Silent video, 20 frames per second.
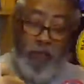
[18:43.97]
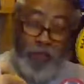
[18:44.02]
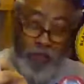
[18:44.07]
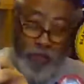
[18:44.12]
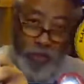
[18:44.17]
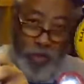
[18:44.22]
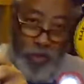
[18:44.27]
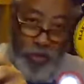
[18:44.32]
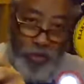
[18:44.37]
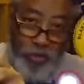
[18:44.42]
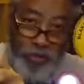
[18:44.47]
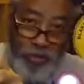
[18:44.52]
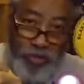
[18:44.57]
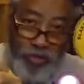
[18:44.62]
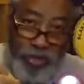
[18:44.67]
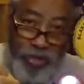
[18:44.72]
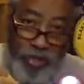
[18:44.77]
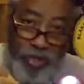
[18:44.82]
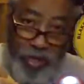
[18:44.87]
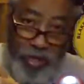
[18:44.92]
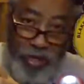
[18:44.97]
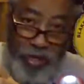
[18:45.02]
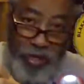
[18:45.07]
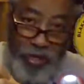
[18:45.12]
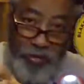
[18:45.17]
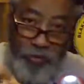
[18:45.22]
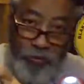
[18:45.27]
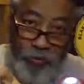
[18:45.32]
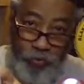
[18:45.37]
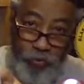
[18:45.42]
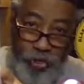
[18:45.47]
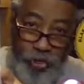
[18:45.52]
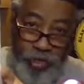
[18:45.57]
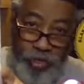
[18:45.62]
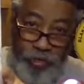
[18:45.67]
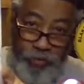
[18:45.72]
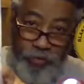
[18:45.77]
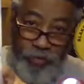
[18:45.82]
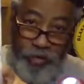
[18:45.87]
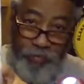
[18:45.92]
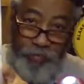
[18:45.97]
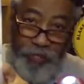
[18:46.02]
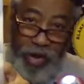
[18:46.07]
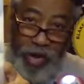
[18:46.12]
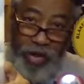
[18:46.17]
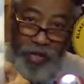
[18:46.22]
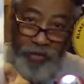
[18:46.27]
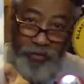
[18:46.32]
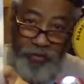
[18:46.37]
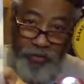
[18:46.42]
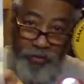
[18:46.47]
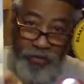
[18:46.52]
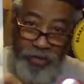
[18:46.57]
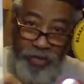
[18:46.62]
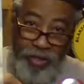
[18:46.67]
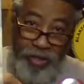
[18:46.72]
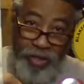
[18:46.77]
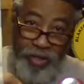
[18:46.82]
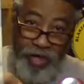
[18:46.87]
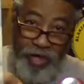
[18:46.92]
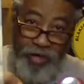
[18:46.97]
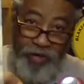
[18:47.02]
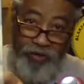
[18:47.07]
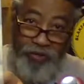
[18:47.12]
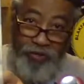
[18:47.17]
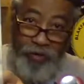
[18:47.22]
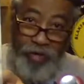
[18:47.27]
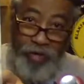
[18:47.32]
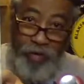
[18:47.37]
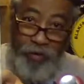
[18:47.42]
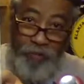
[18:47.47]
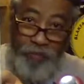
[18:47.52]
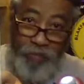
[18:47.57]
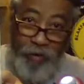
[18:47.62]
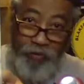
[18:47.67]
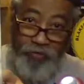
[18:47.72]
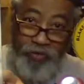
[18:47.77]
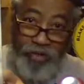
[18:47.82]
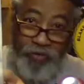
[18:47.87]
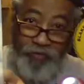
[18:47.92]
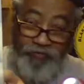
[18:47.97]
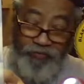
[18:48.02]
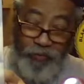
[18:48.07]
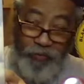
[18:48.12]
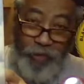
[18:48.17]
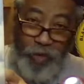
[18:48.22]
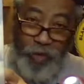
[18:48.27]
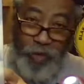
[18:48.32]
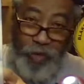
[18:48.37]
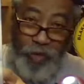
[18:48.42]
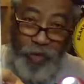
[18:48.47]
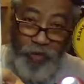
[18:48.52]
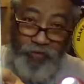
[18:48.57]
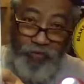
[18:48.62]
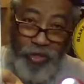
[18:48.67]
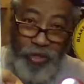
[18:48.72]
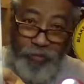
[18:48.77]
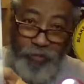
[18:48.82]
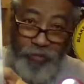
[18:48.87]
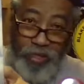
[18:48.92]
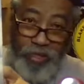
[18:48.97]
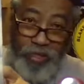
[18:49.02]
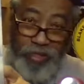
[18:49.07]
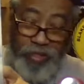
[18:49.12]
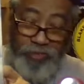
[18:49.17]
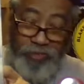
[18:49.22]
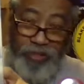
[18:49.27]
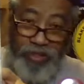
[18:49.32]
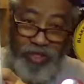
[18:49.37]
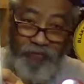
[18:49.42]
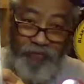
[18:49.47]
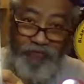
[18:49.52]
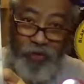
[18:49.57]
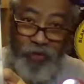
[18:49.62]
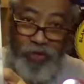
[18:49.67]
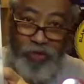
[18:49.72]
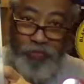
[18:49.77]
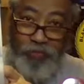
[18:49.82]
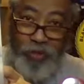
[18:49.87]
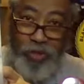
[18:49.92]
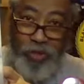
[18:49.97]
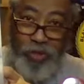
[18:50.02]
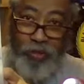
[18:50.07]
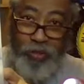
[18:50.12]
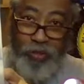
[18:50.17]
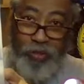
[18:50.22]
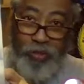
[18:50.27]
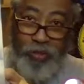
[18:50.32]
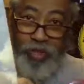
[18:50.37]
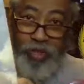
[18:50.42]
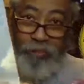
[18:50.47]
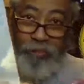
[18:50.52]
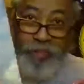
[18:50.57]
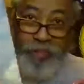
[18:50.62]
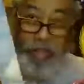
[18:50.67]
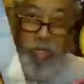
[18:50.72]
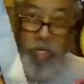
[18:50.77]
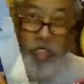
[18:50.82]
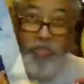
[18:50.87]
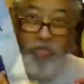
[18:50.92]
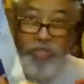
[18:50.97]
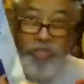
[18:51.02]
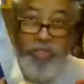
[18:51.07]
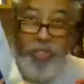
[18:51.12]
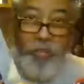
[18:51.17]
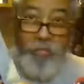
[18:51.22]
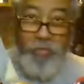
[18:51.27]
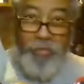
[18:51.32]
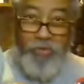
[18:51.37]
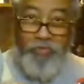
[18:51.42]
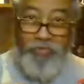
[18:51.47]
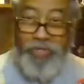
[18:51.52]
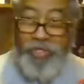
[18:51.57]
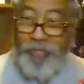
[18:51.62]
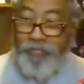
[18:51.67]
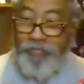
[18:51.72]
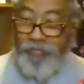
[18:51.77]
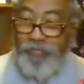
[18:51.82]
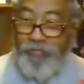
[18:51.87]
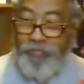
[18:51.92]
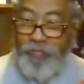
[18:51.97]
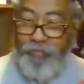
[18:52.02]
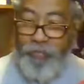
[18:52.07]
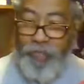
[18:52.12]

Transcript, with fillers: Burns, and William Miles. And for both of them, this was their first book, but they also did a movie.